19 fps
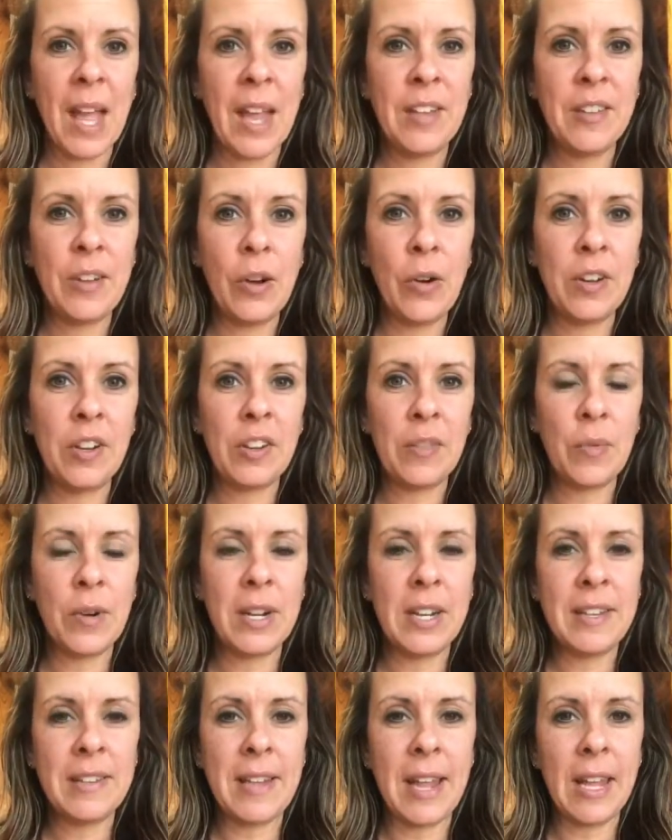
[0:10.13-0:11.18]
So I just wanted
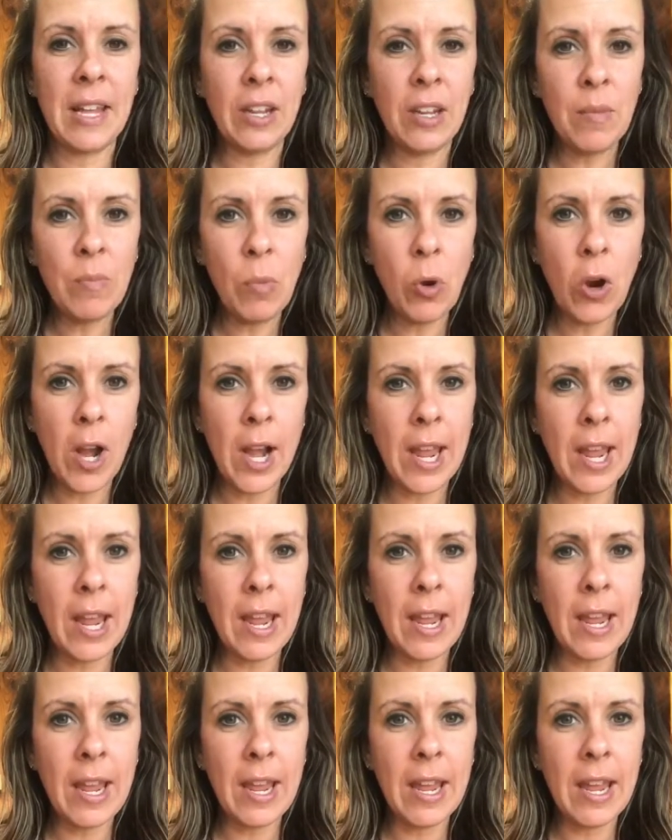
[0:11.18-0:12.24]
to say good
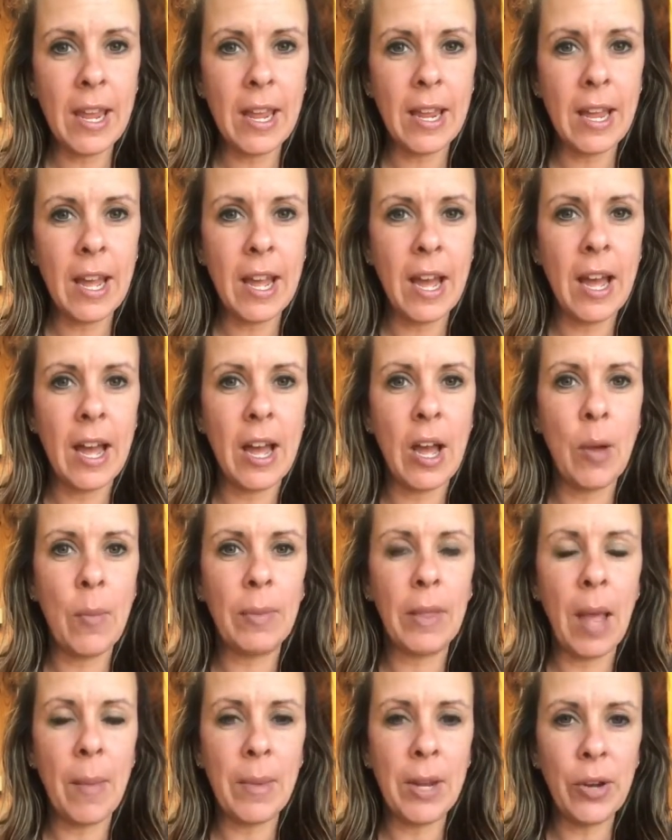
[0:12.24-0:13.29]
morning.
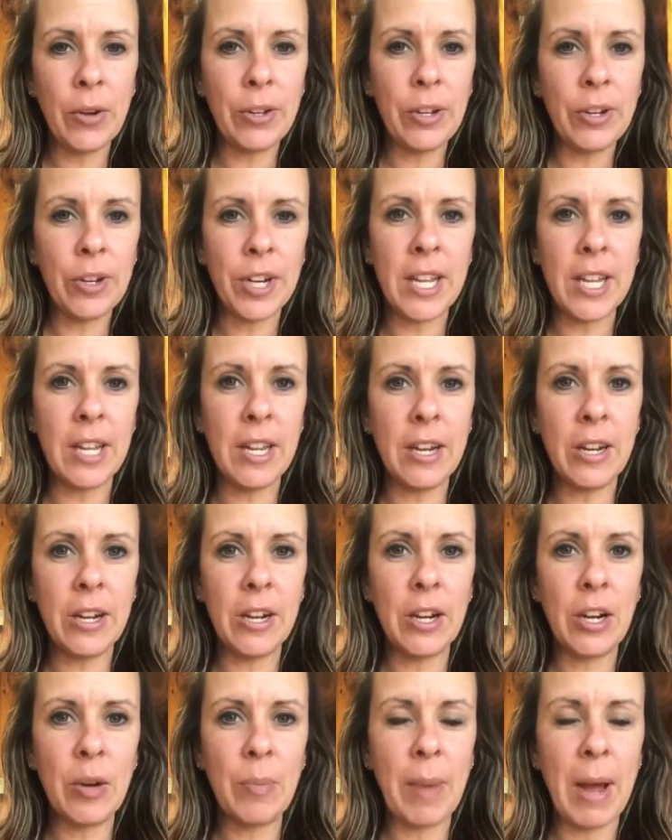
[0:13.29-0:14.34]
Let me know you're
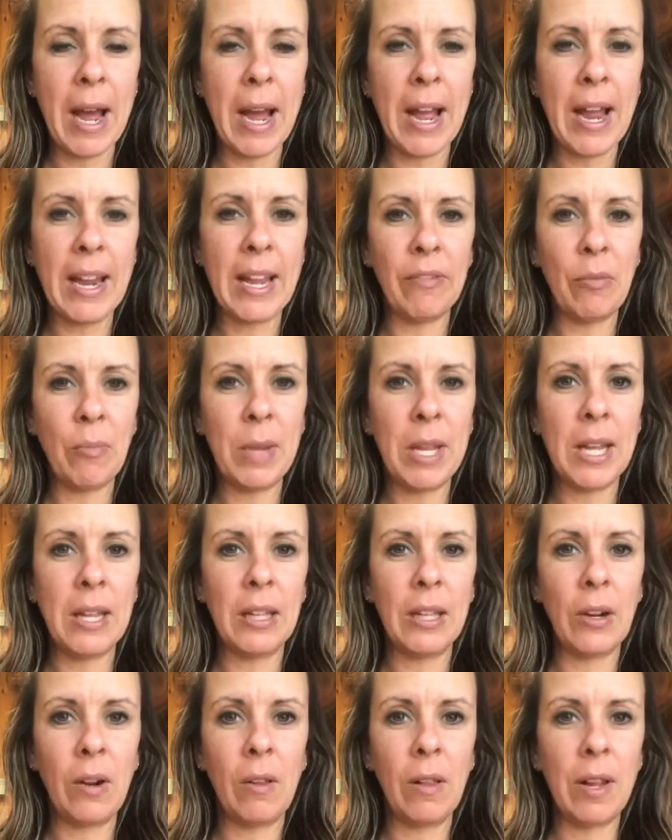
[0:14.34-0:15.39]
here by giving me a
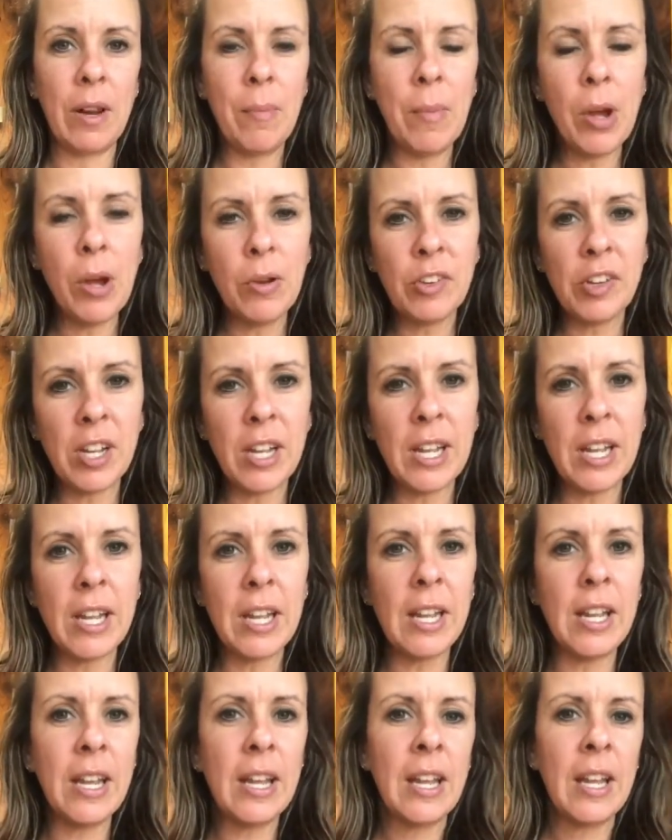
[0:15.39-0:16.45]
little an
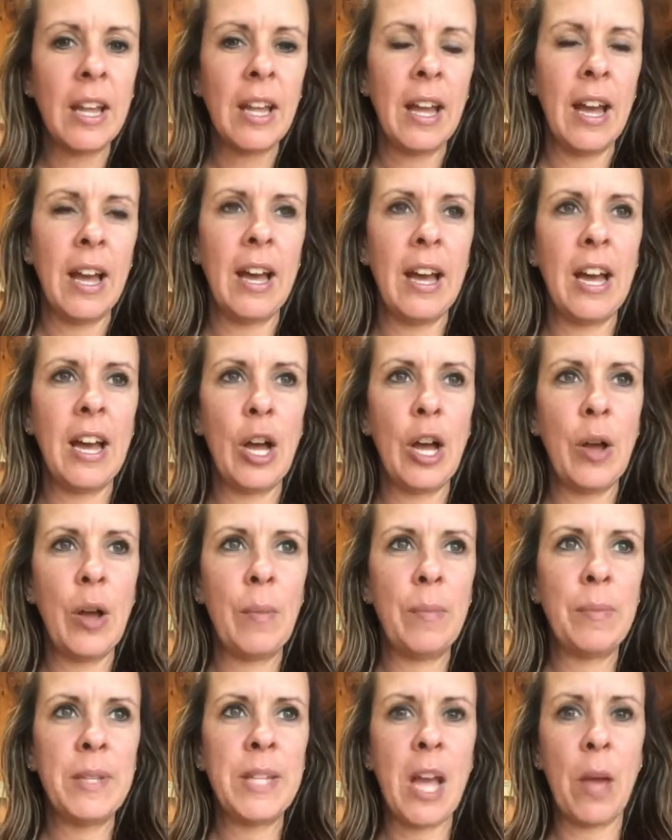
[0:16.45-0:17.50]
emoji.
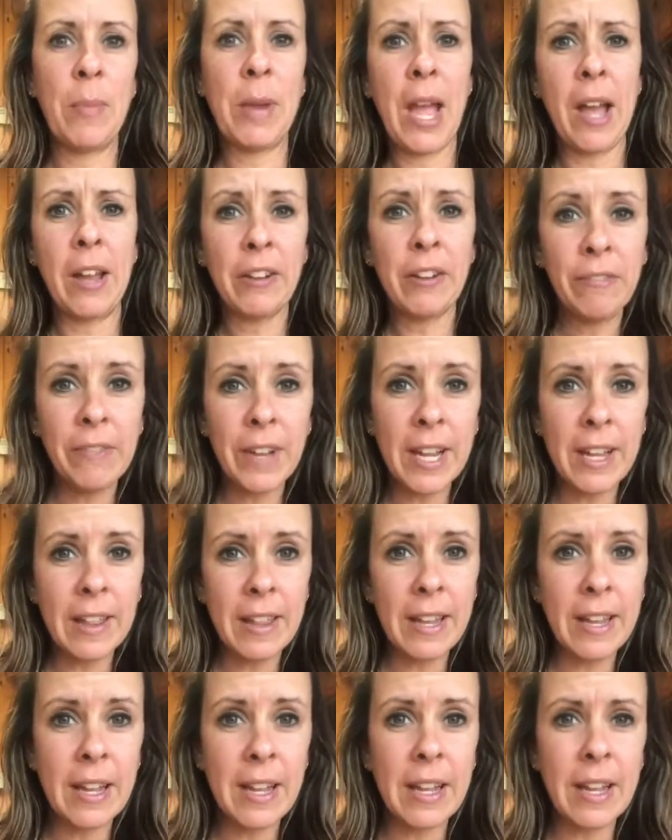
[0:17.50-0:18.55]
Tell me how you're
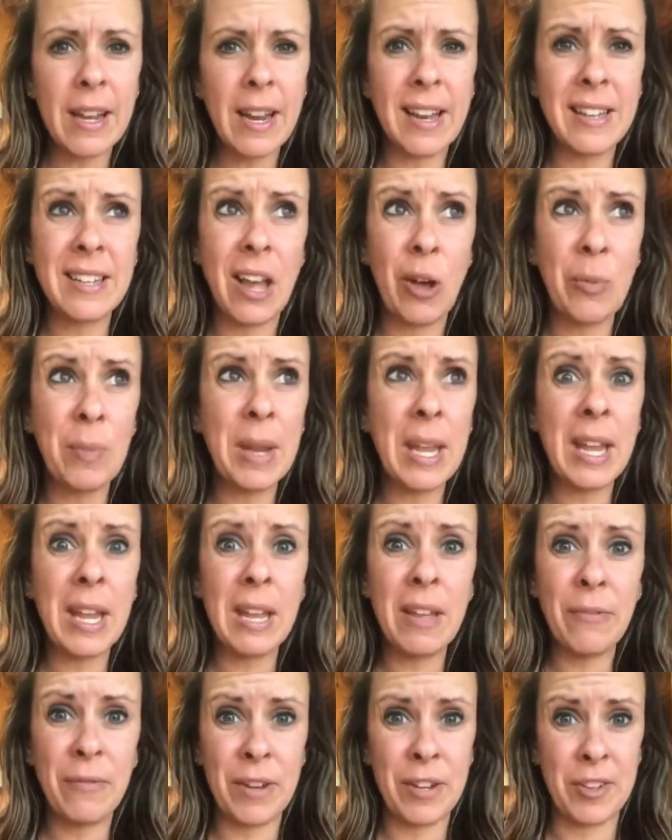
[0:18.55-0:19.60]
feeling. Tell me
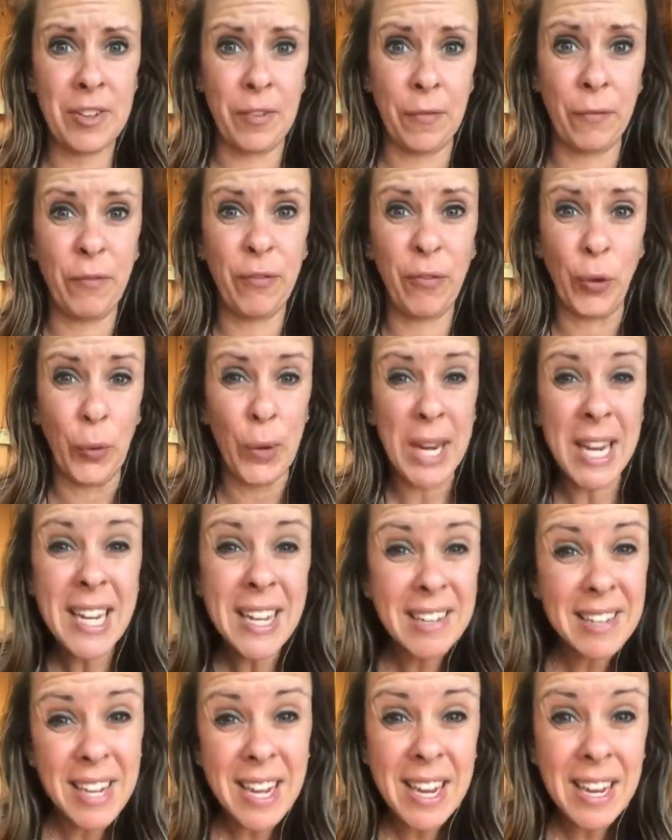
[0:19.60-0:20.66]
if it's
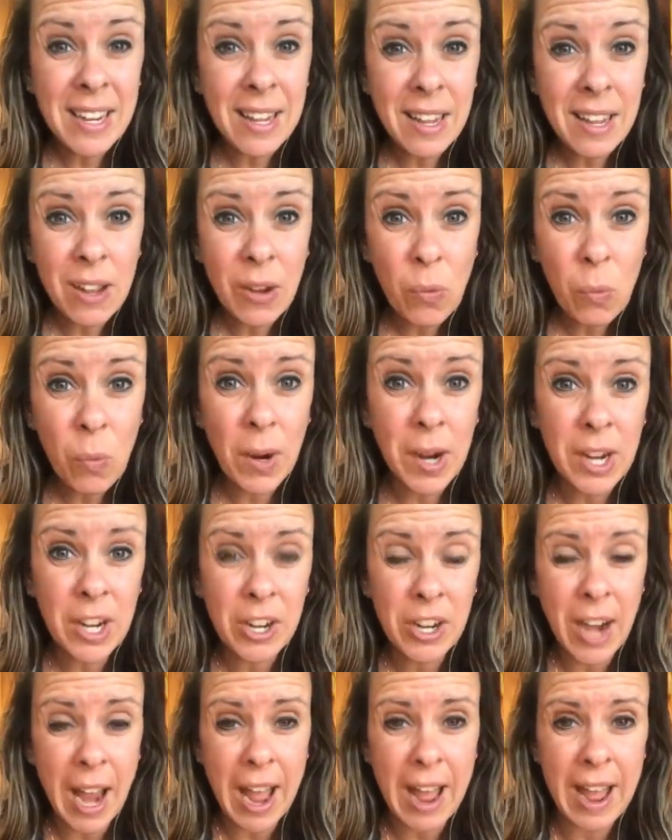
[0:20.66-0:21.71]
freezing where
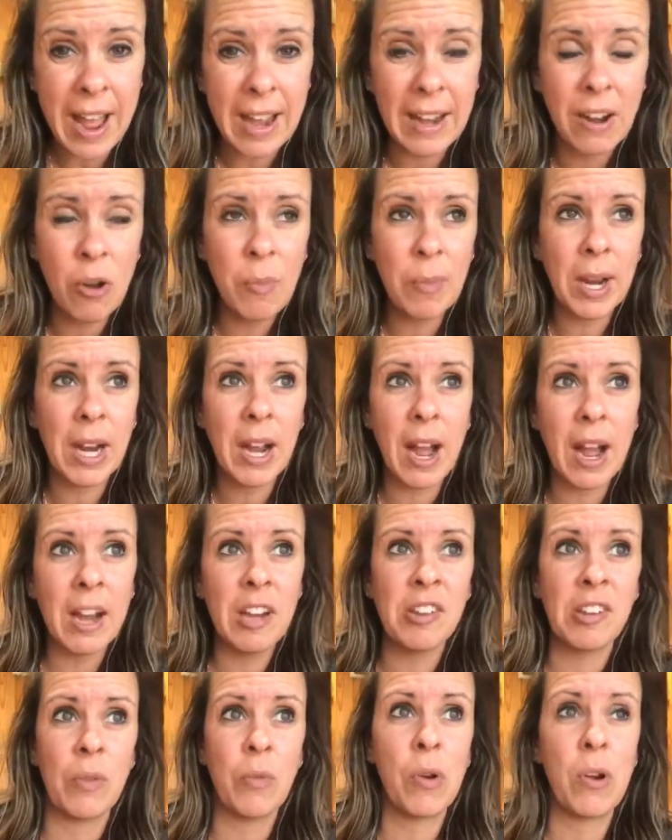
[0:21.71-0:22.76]
you're at. Oh my
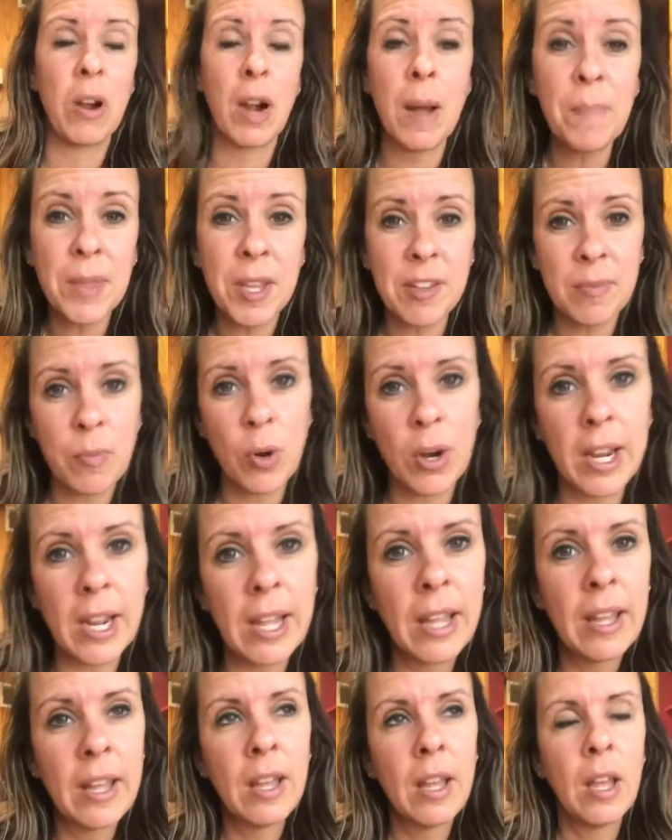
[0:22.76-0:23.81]
gosh, I woke up this
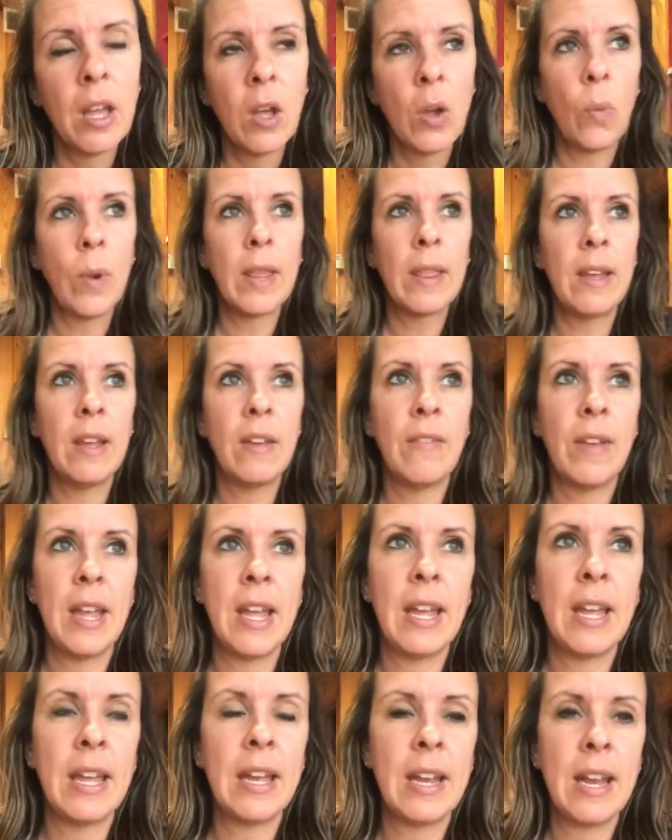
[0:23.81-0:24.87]
morning. We live
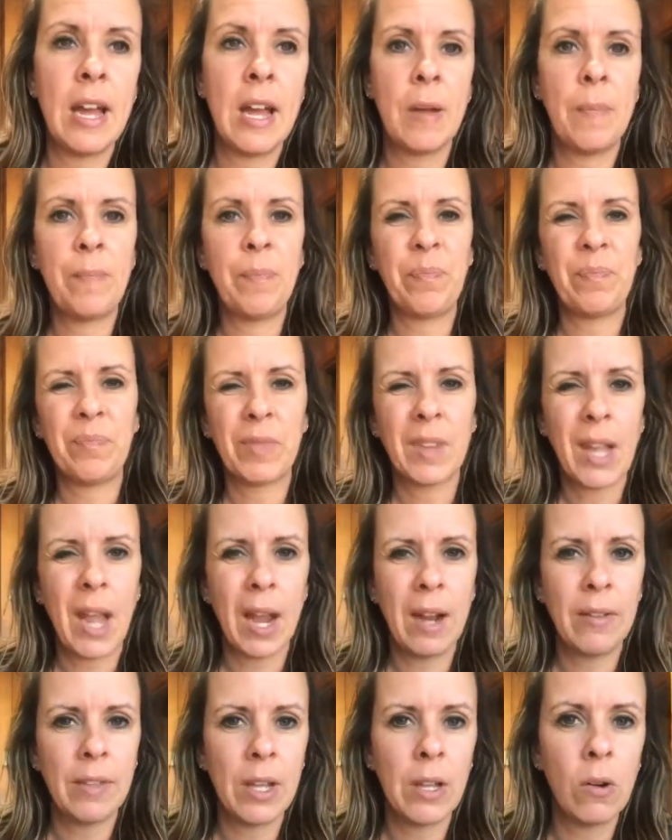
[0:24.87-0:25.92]
in
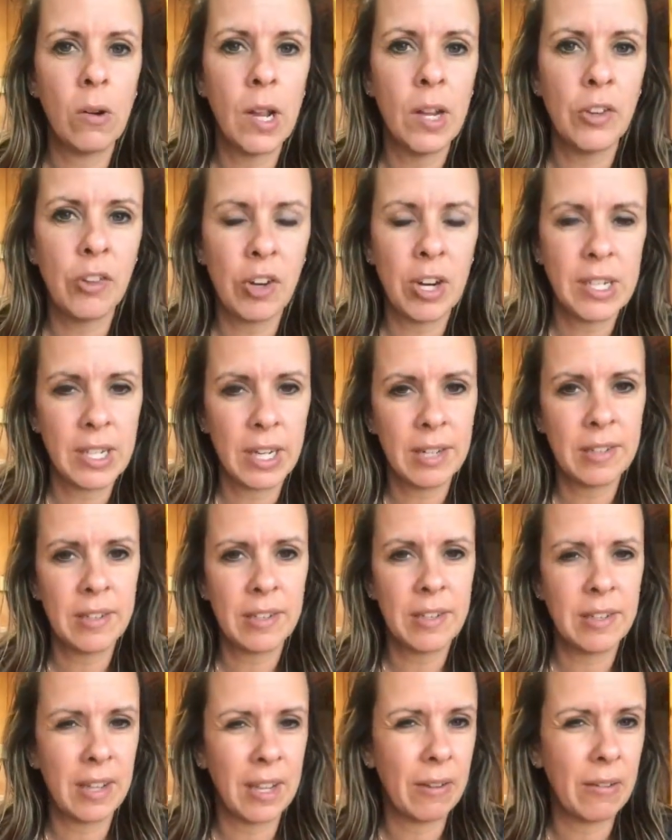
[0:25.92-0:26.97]
kind of the hill country of
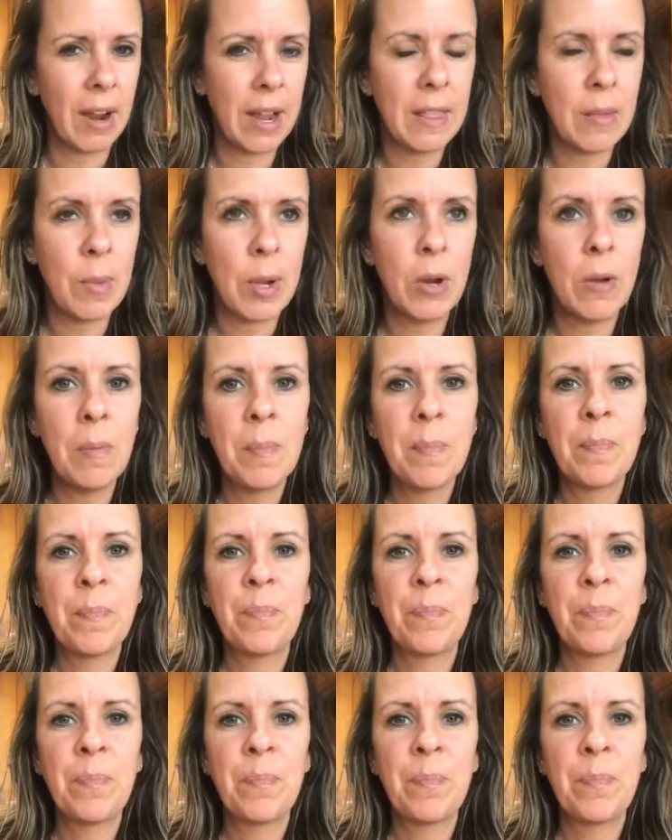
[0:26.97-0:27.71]
Texas, like right in the middle.